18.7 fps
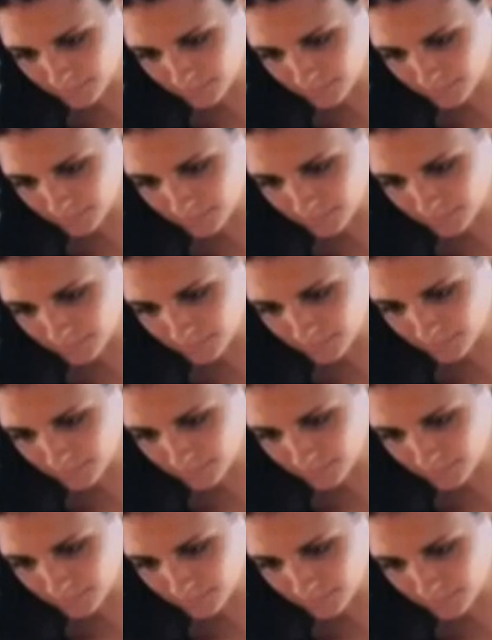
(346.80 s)

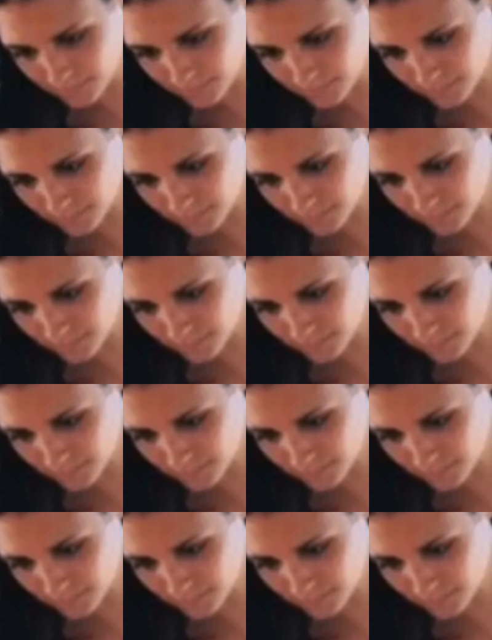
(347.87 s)

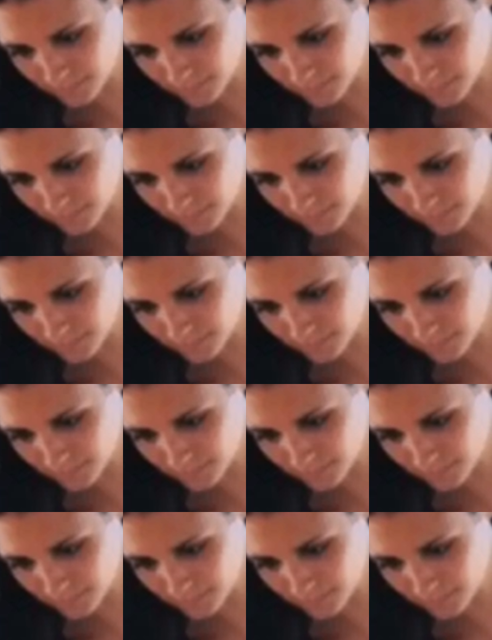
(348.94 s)

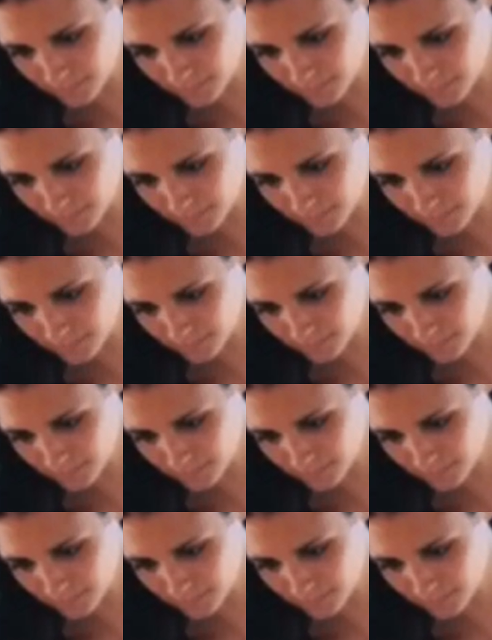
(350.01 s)
This person isn't speaking.